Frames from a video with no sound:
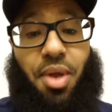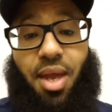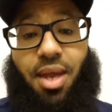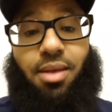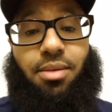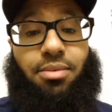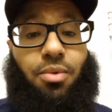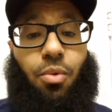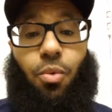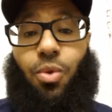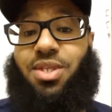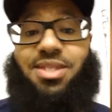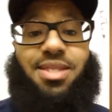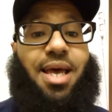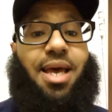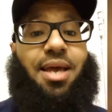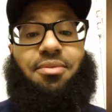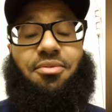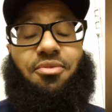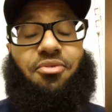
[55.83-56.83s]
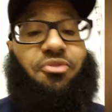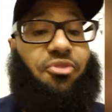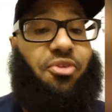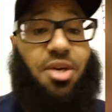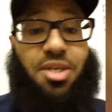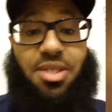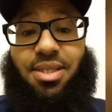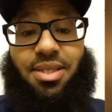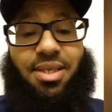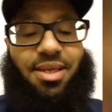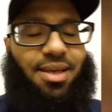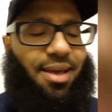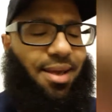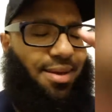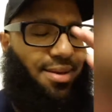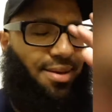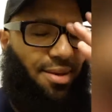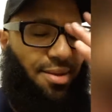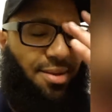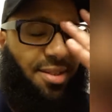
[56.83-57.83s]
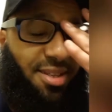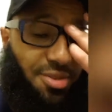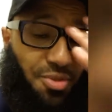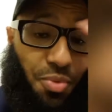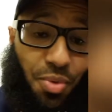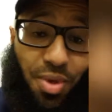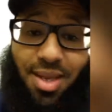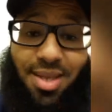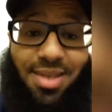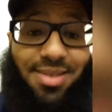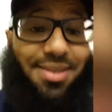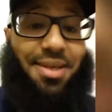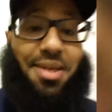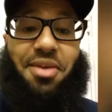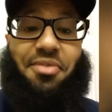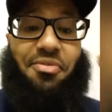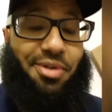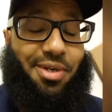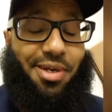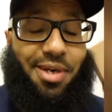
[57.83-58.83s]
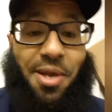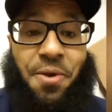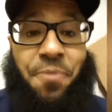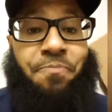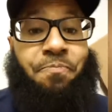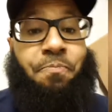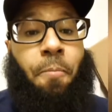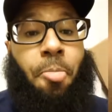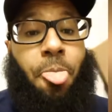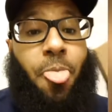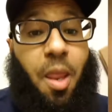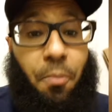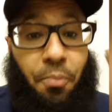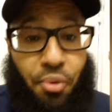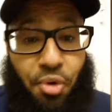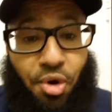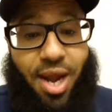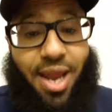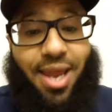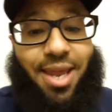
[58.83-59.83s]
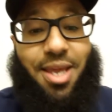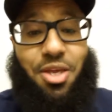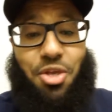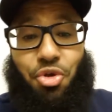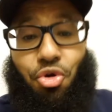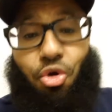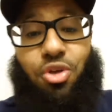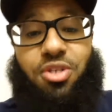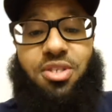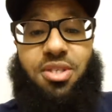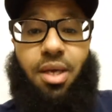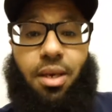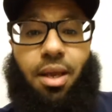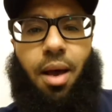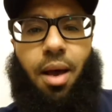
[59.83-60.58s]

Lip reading: Okay, what's that? Firstly, this one is a given. Pray your